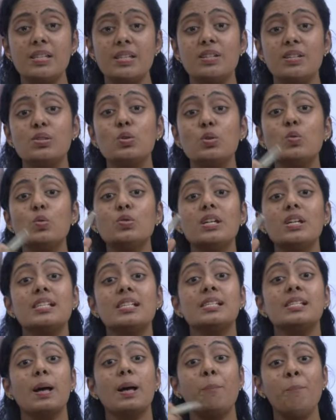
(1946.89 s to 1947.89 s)
It is used as
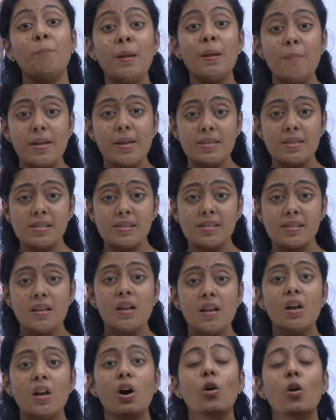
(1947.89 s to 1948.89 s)
supplements.
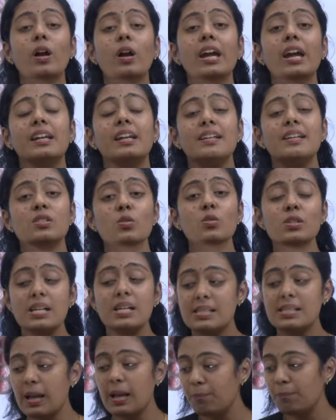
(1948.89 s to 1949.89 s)
Okay, it is used as
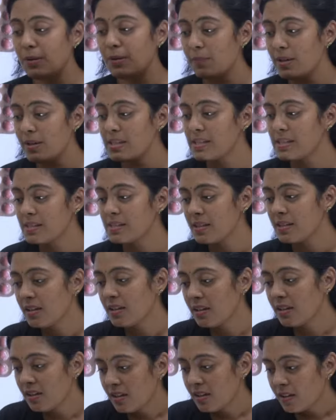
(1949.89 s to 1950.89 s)
supplements.
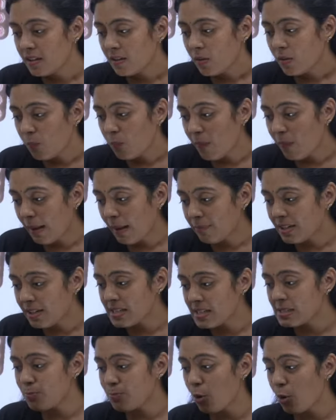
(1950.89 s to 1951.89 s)
Ma'am,
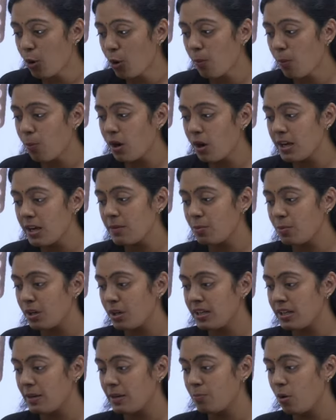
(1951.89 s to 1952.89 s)
does sporopollenin
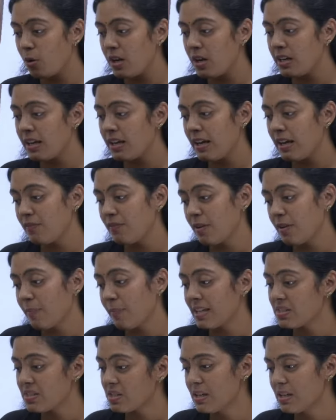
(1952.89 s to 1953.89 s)
protect pollen grain from
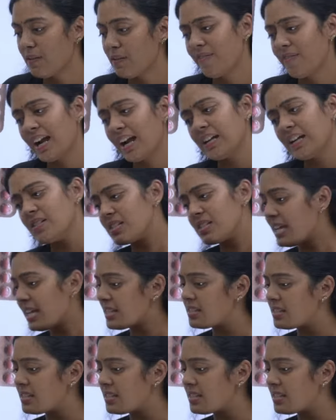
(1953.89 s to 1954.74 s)
external factors? Yes.